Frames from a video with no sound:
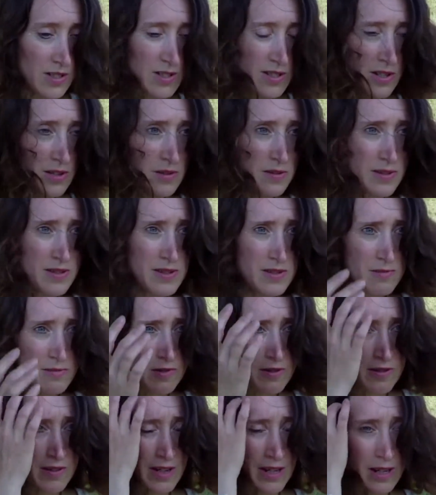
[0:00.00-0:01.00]
So this
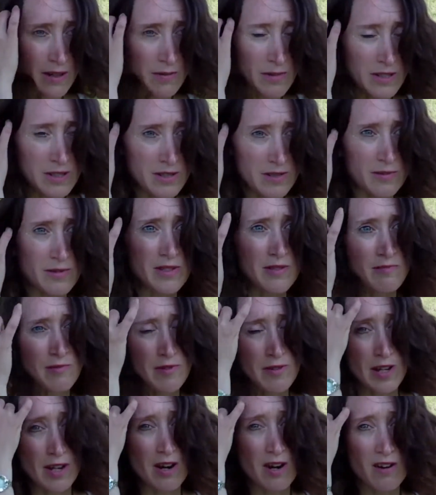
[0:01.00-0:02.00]
rune came into its
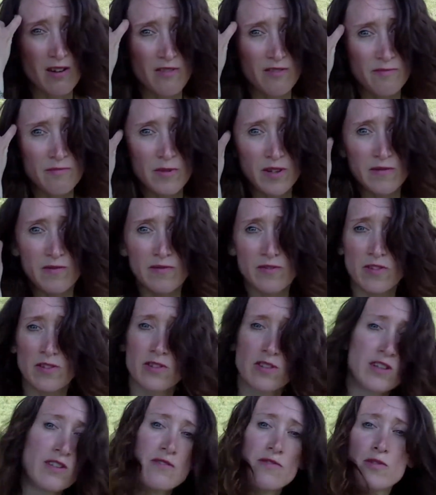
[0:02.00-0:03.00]
runic half month
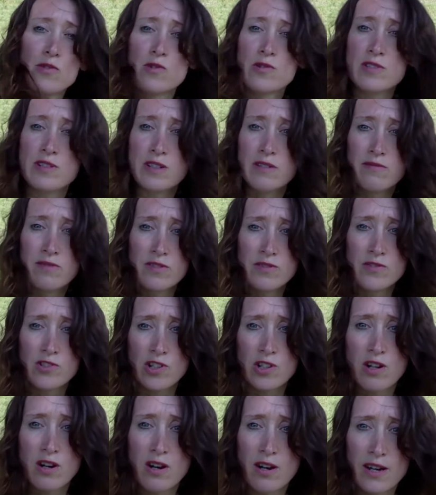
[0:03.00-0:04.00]
on the 14th of
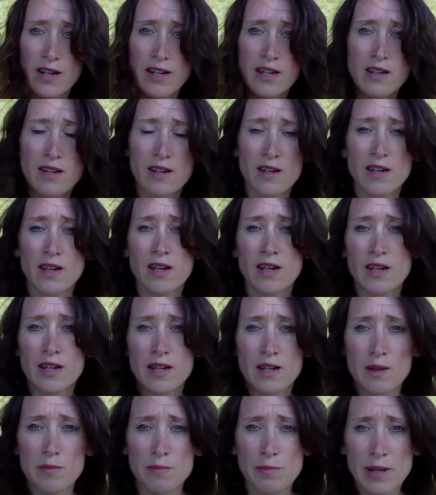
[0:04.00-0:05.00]
July.
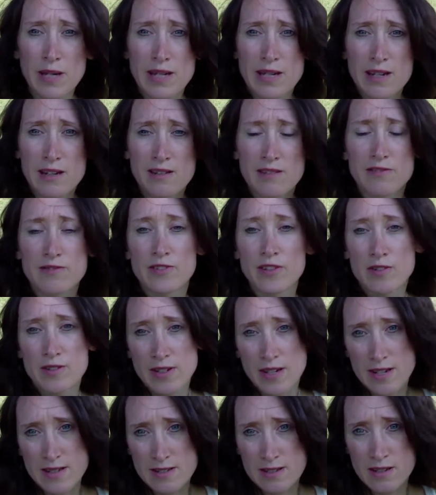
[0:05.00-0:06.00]
It peaked a few
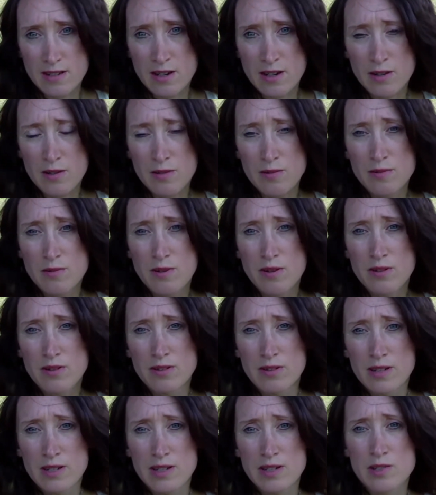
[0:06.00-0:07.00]
days ago
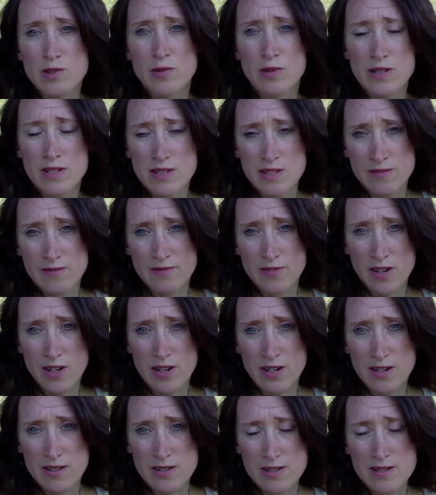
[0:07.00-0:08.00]
on the
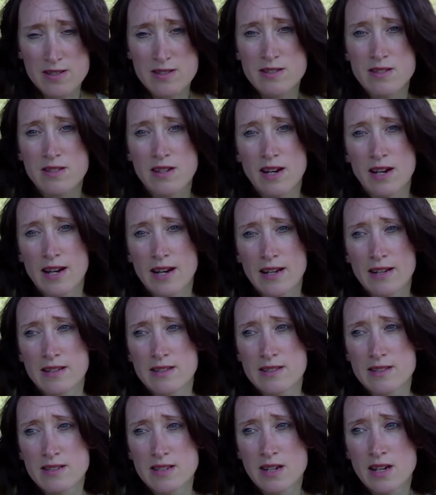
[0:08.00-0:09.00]
21st,
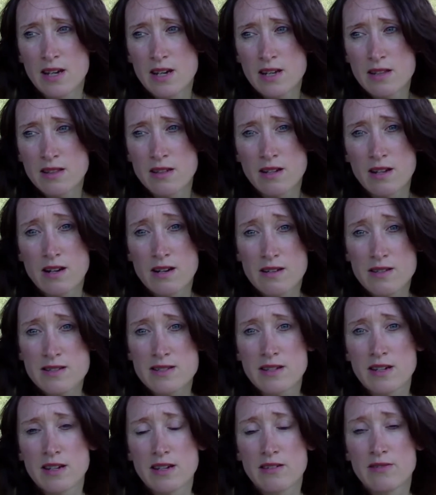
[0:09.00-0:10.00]
and the
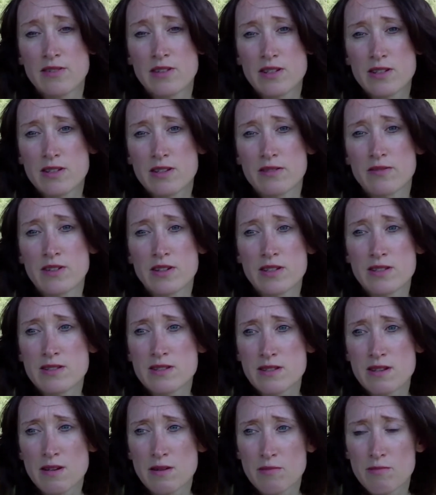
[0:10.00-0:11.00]
last day of
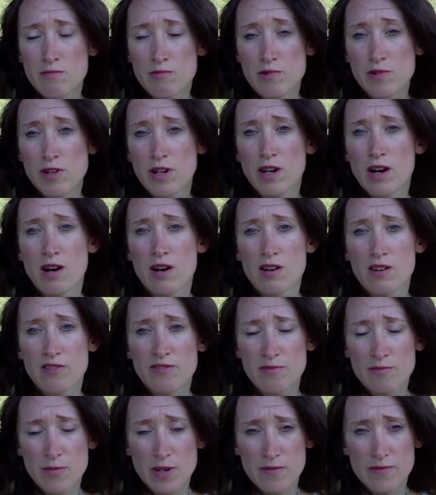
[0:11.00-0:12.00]
its runic half
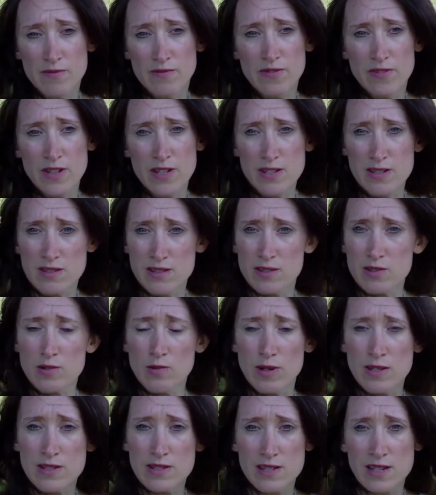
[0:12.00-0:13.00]
month is the
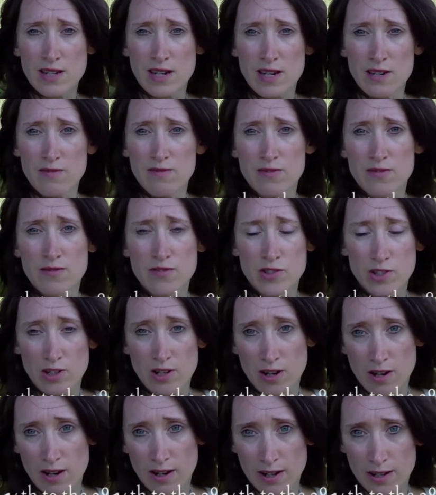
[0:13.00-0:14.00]
28th of
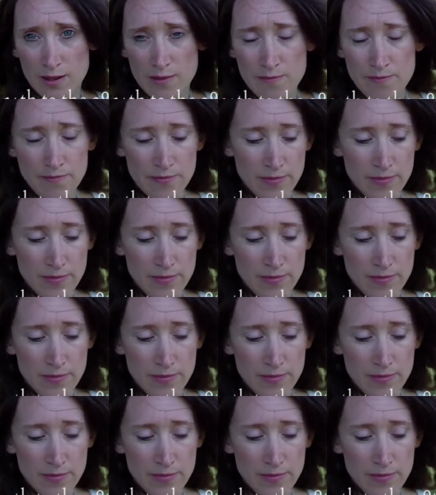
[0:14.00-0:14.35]
July.